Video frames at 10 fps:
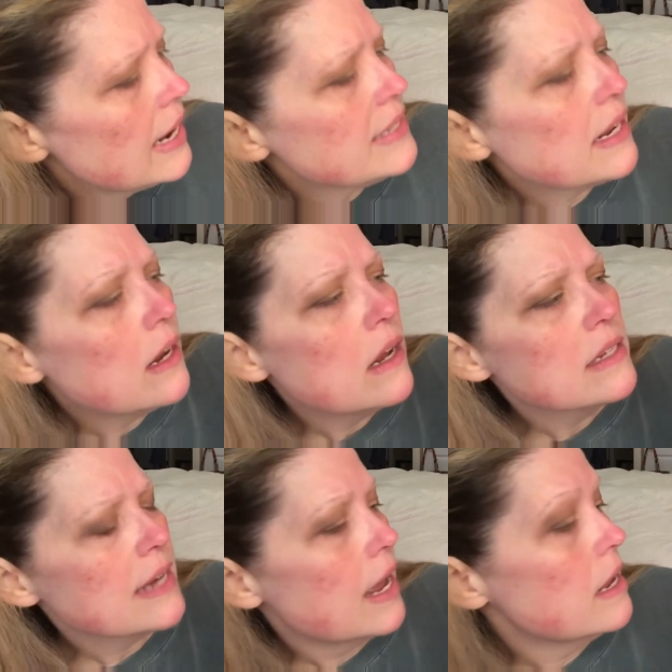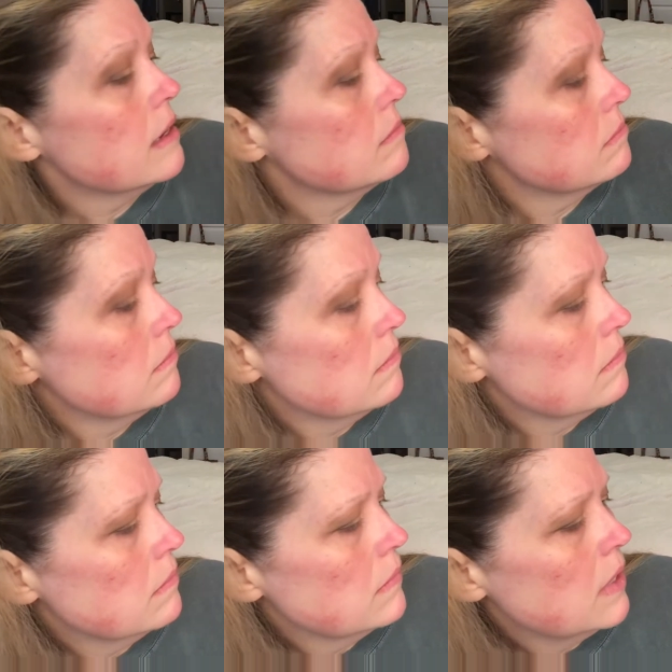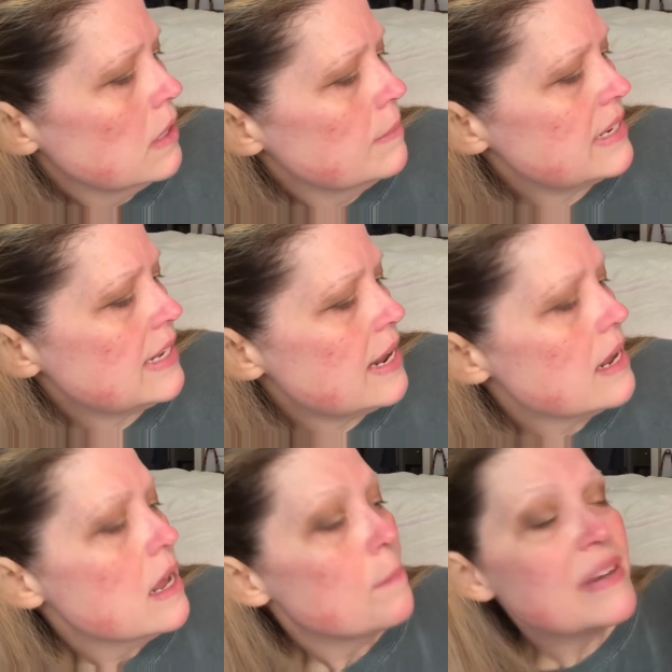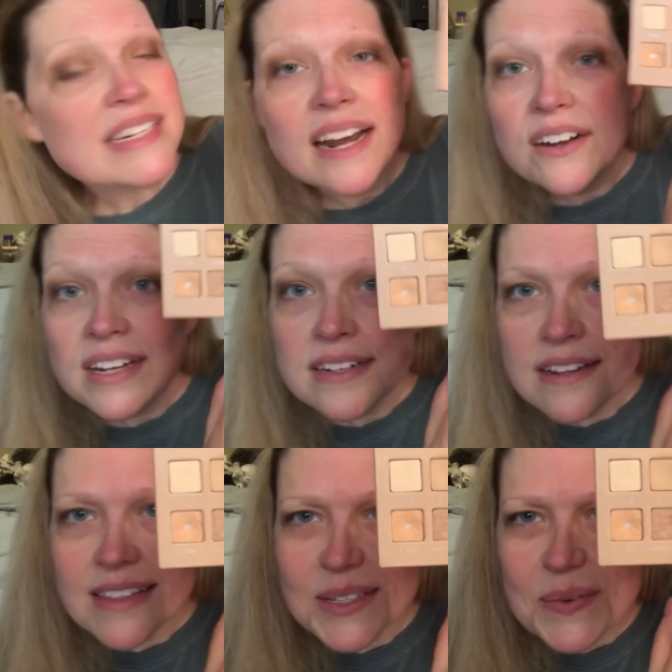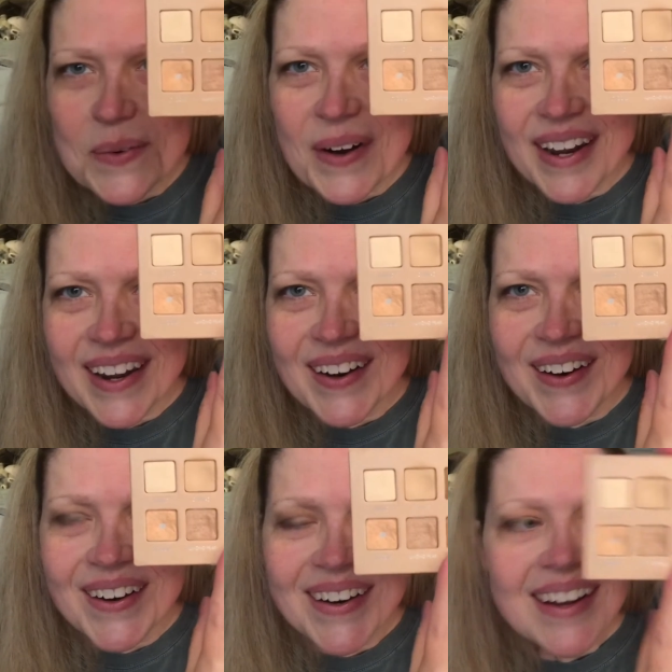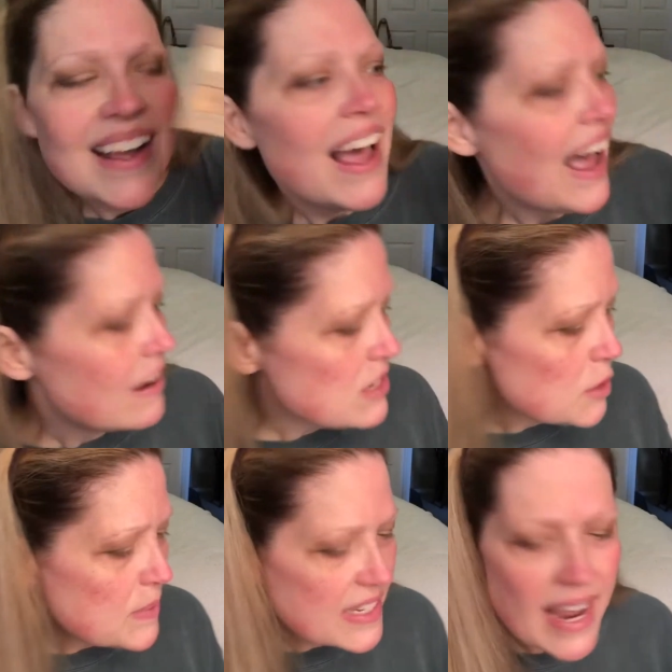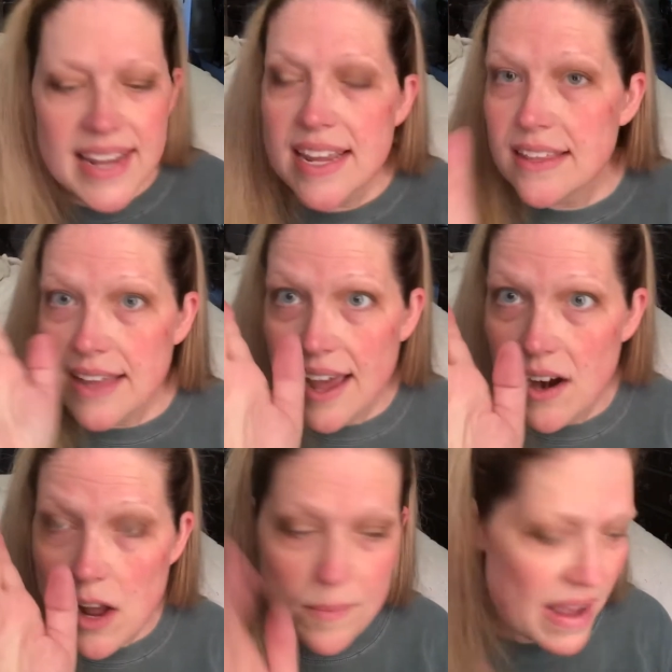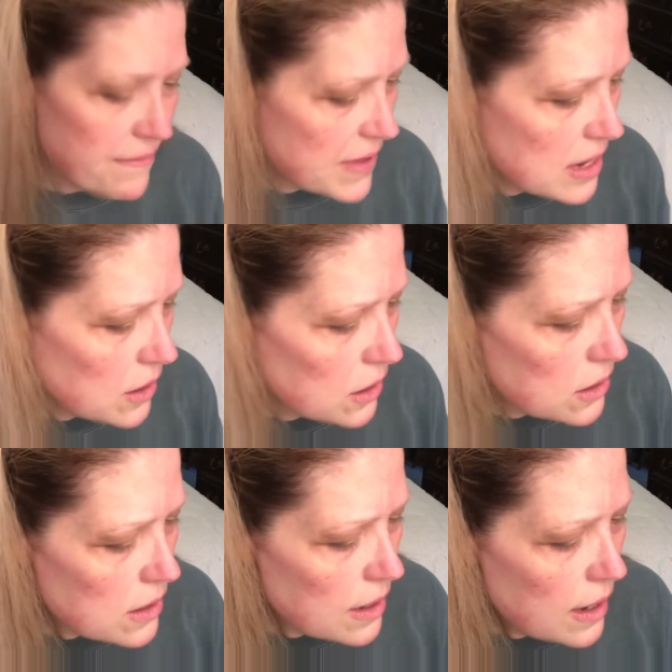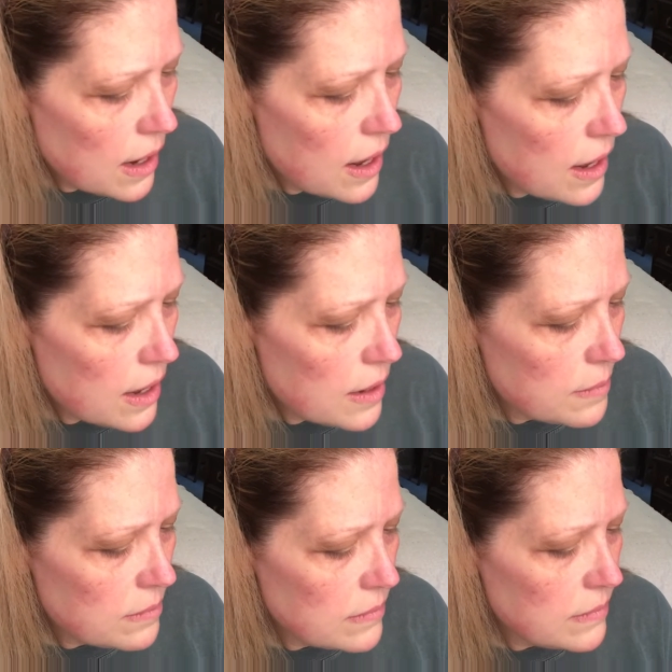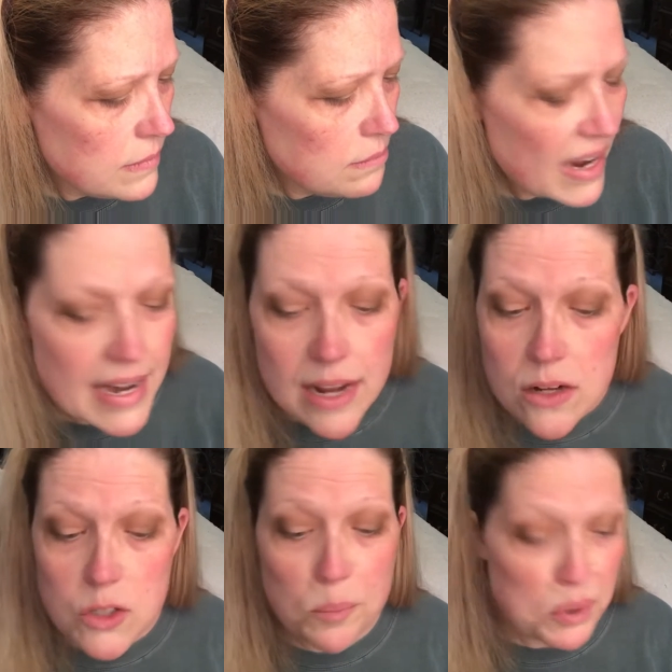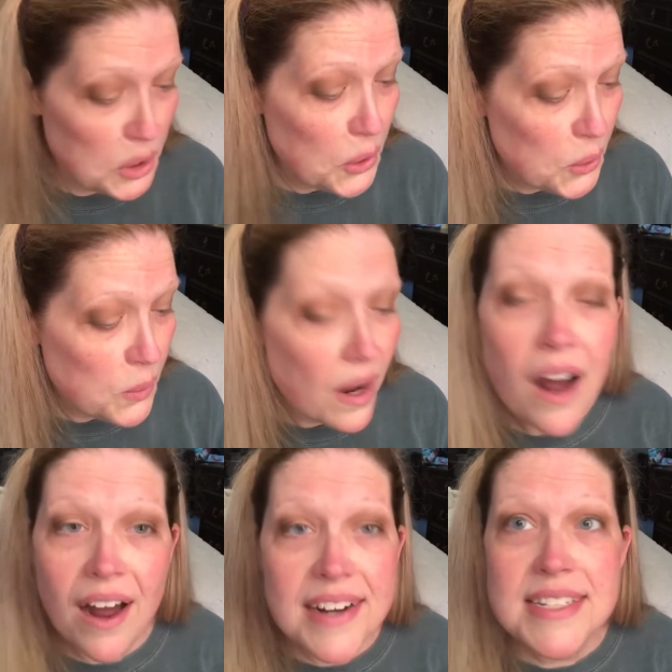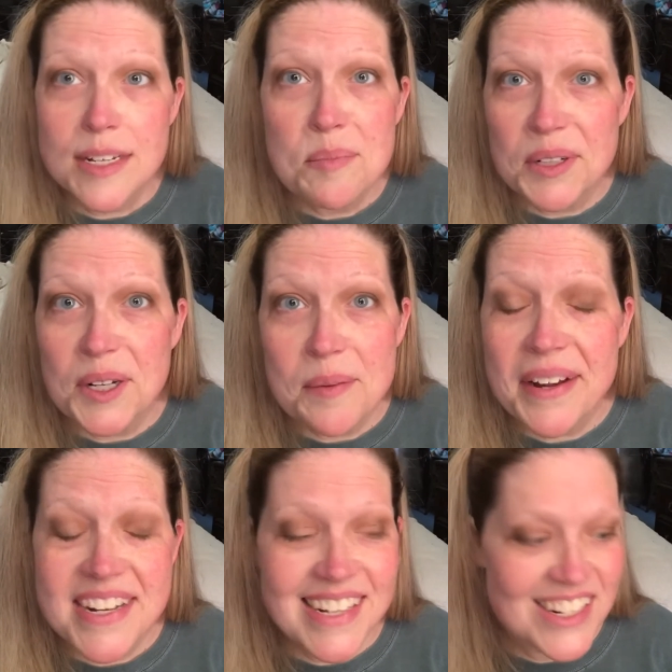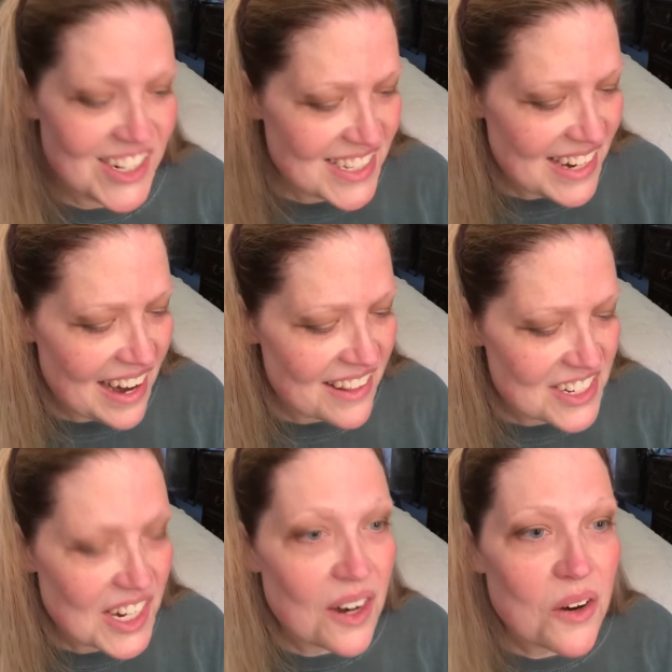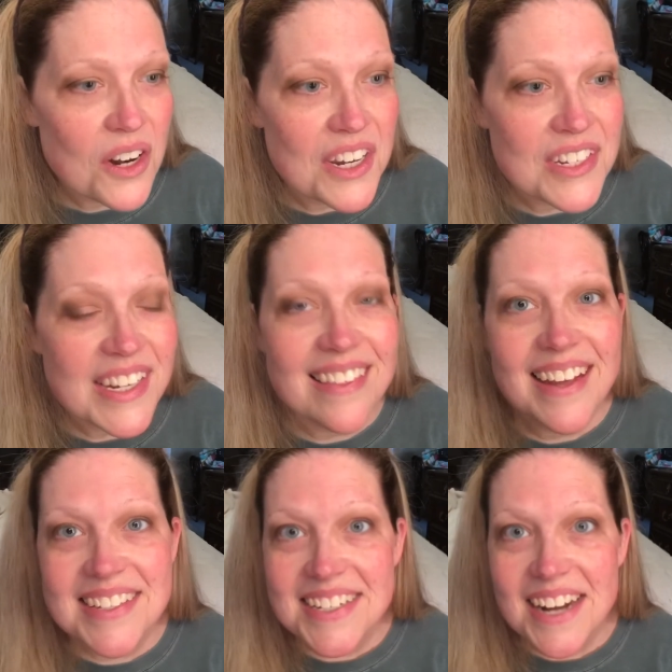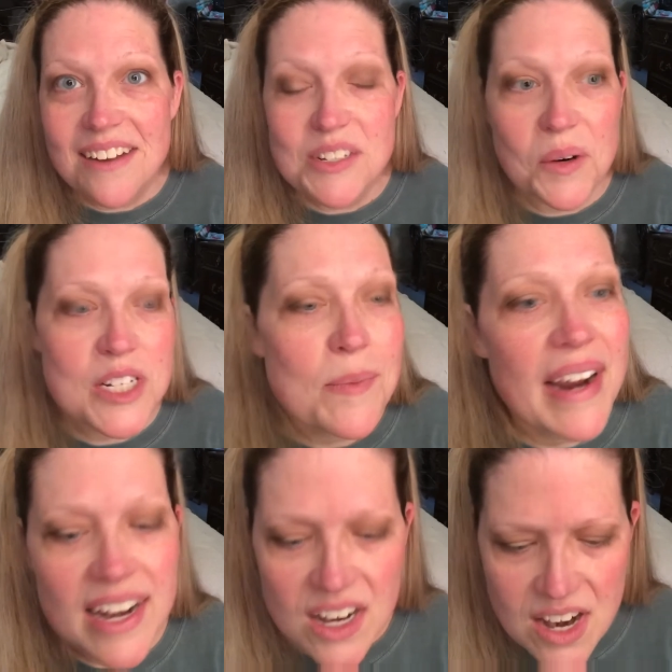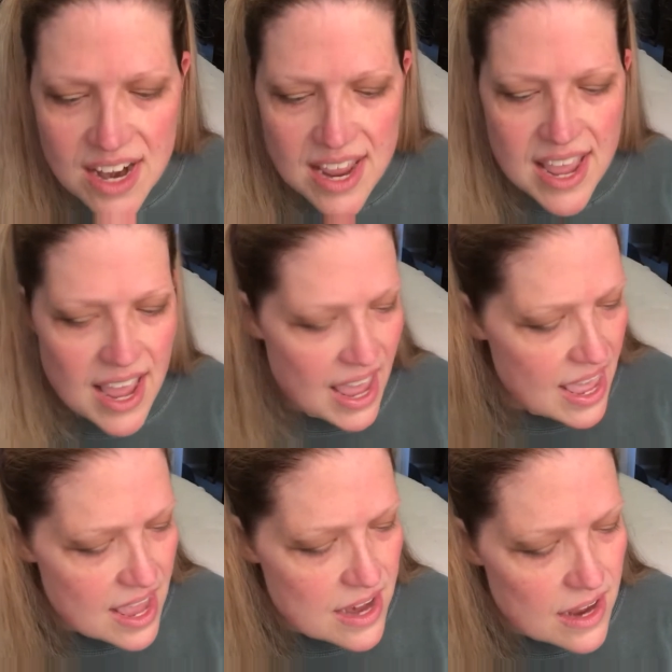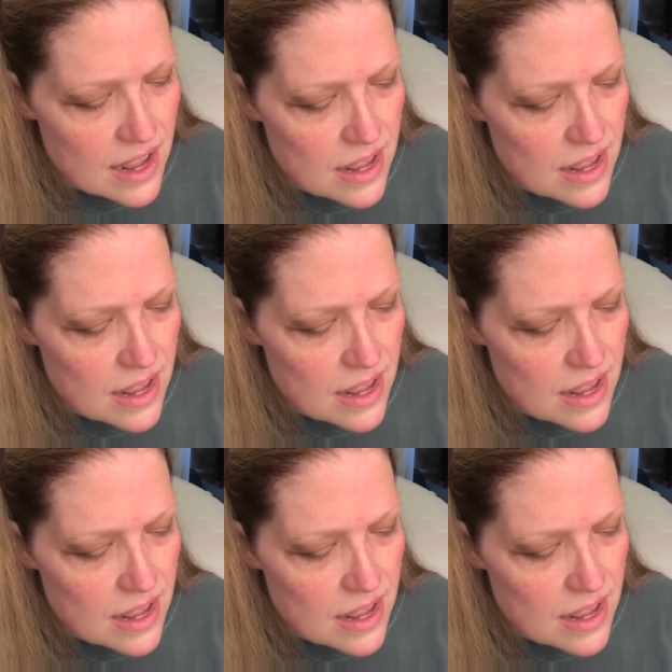is called, let me see, Medallion, this one right here. I've just been taking that on my finger. My nails are blue, honestly blue, because I just got out of the shower and using that stuff to wash my hair. And